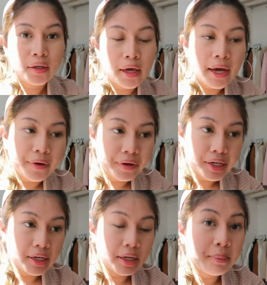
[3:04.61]
Okay, I
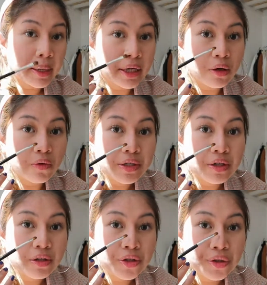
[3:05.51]
already did my nose
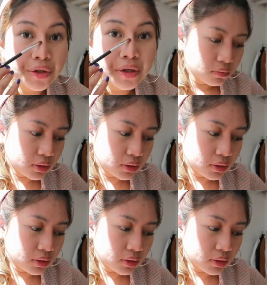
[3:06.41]
contour.